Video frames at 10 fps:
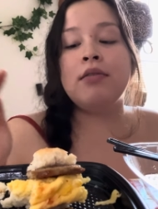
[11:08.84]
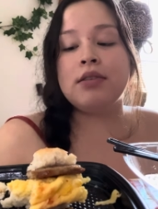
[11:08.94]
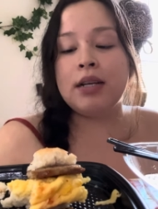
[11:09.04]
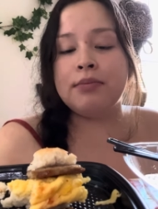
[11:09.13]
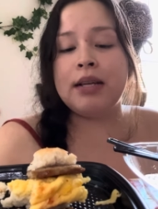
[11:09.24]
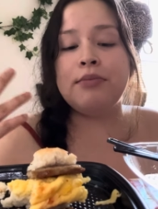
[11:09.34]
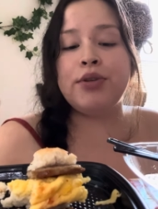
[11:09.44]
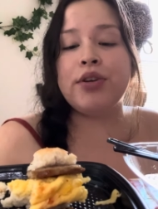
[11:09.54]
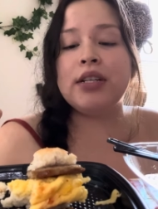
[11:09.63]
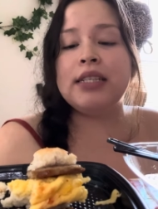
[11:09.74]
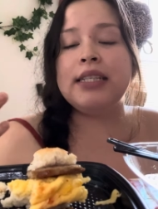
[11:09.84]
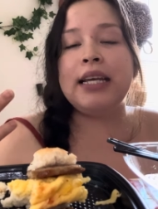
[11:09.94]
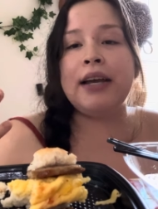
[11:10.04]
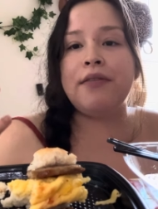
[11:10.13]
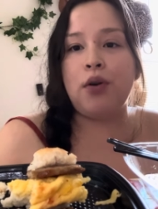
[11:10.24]
sometimes you can
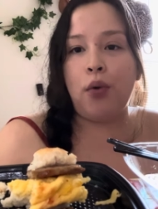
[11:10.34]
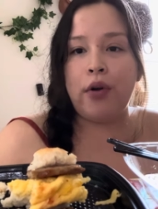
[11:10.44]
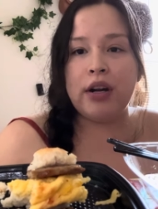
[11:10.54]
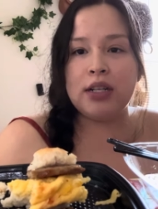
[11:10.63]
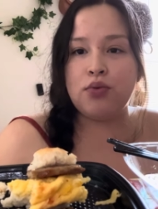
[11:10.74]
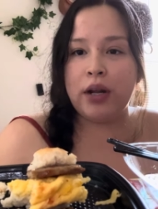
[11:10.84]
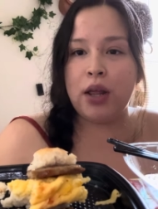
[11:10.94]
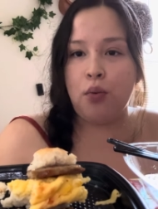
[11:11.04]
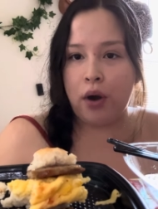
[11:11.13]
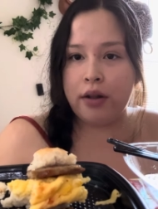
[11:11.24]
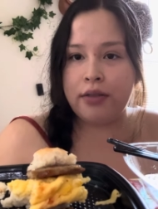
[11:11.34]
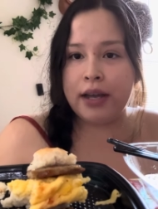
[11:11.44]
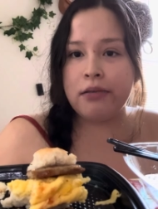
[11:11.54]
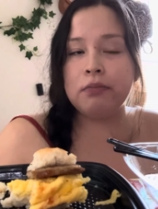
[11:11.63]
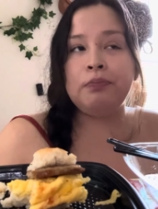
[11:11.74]
see if the order is really worth
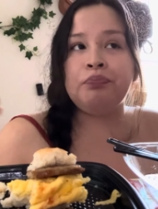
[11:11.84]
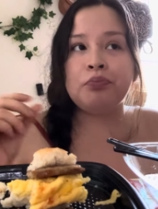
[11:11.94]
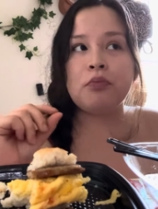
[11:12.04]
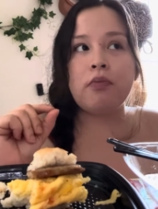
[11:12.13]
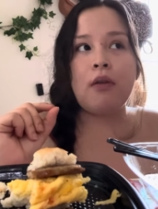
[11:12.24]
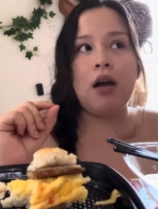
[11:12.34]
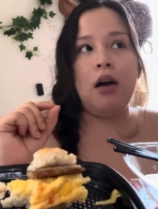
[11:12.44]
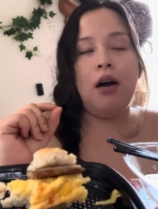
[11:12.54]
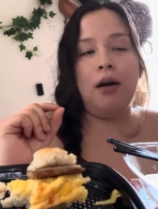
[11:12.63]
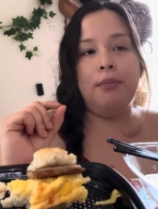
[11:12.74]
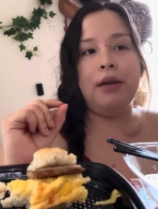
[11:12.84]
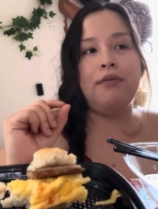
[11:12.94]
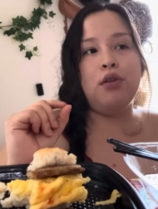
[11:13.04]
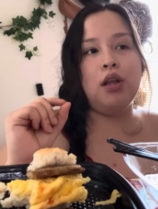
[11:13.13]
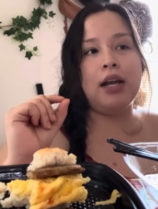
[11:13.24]
it um, if
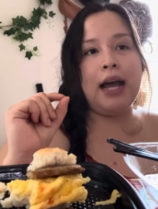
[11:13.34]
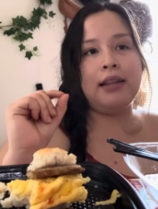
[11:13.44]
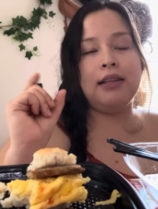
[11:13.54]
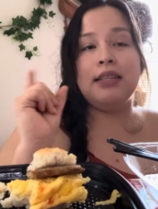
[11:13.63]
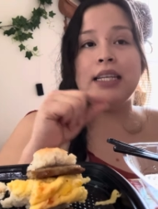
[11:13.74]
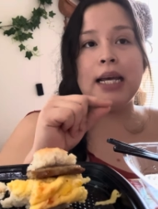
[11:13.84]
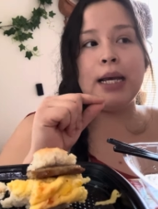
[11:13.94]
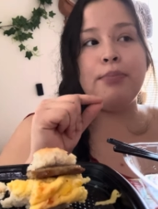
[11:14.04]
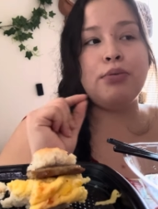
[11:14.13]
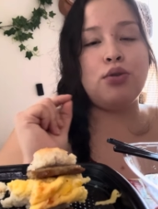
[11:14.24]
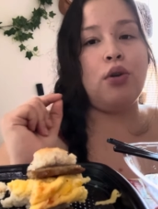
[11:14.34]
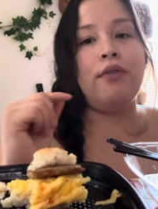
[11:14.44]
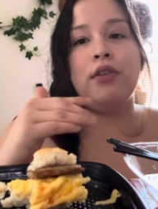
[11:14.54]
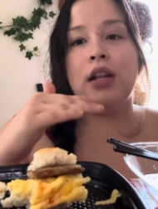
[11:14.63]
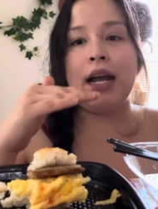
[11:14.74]
you look at the tips or if
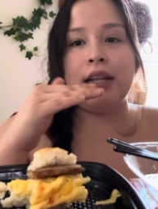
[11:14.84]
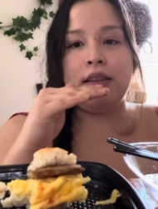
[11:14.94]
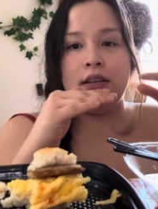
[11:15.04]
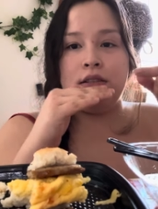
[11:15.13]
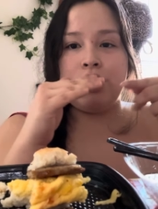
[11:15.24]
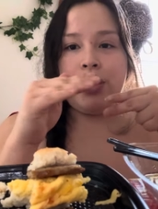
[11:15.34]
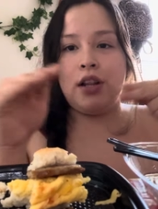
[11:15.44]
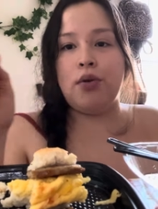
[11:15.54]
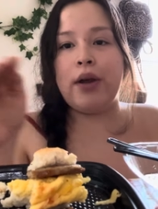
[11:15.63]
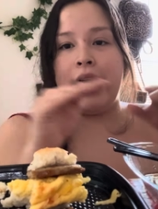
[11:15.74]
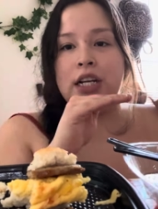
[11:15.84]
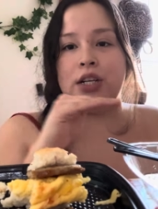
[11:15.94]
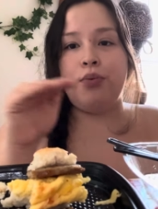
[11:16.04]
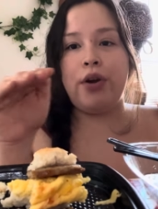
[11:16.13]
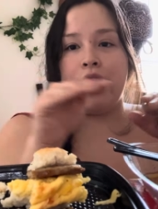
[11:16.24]
you look at the certain
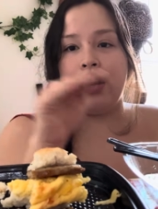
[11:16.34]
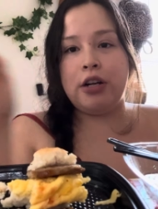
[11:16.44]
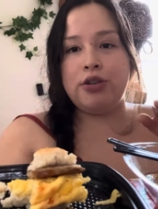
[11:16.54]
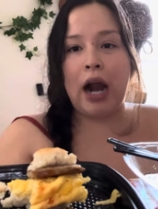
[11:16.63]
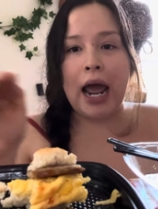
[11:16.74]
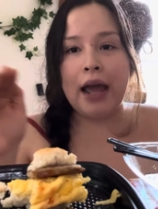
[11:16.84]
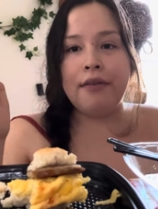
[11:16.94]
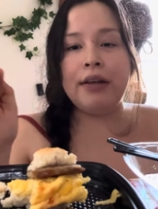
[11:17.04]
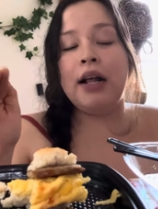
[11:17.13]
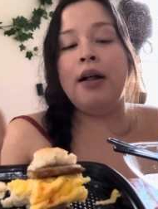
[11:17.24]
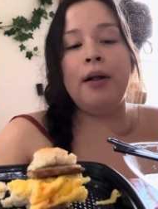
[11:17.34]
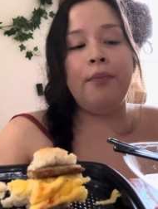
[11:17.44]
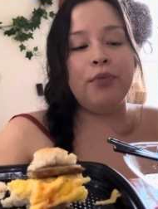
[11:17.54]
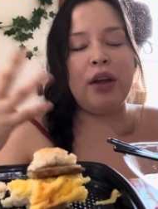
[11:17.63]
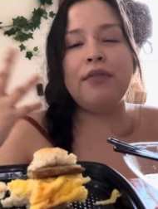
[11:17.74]
location where you're gonna drive
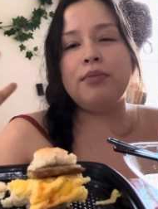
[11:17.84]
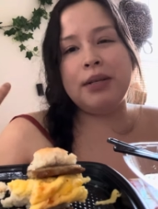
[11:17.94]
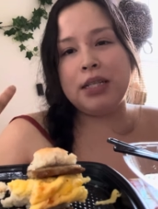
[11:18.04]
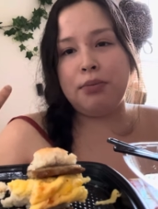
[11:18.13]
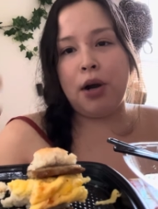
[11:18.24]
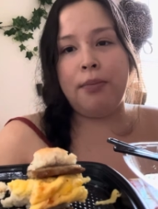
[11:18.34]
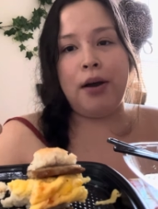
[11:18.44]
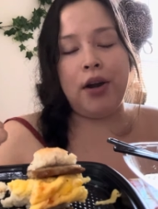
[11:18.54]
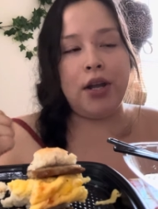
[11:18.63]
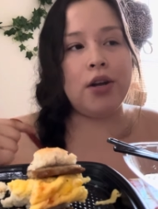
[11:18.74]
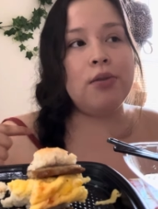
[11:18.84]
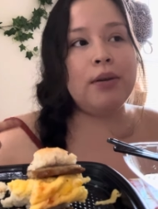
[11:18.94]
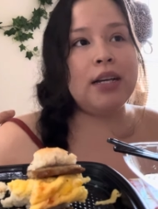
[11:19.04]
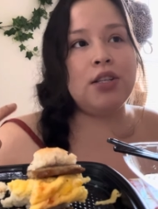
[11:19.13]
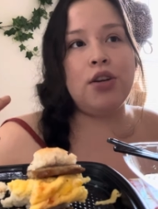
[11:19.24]
you have to be smart about it you know
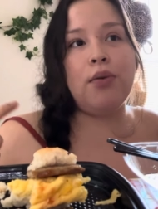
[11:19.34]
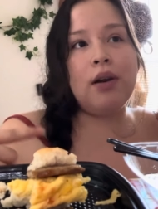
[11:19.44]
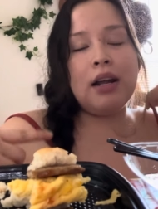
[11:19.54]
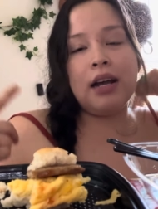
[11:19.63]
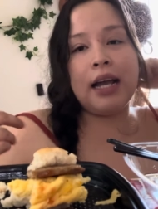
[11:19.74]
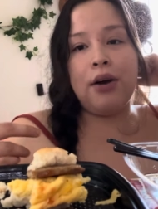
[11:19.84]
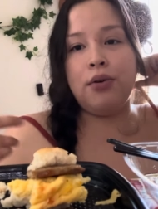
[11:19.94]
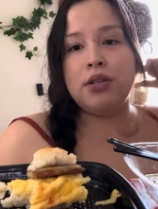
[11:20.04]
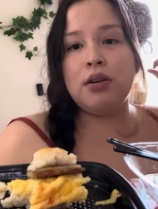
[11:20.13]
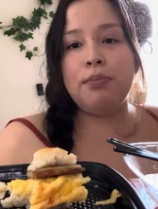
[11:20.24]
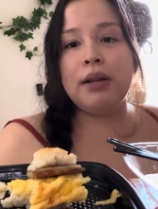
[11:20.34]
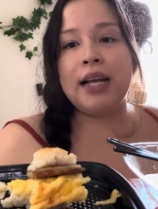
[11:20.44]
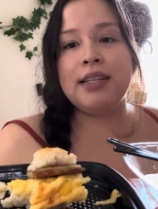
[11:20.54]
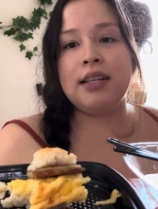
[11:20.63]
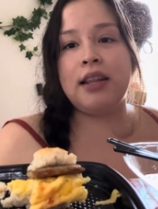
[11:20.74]
because you don't want to go to a
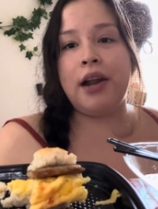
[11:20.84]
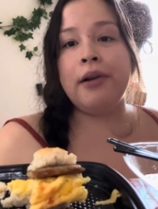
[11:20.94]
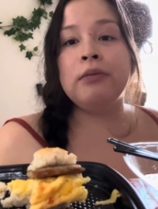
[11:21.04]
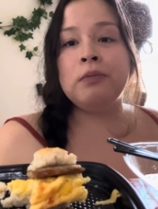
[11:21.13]
place and then